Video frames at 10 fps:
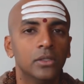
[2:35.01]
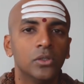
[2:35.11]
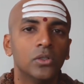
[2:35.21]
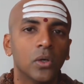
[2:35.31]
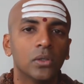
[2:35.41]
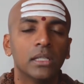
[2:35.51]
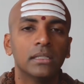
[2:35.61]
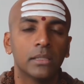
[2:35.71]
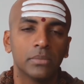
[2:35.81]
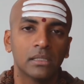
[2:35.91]
You know
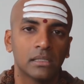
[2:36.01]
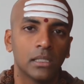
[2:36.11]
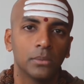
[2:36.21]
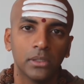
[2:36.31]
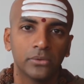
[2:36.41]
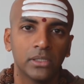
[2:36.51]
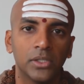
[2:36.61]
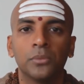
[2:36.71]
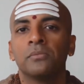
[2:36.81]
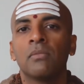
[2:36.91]
then that person
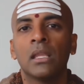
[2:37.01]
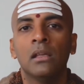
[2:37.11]
uplifted you.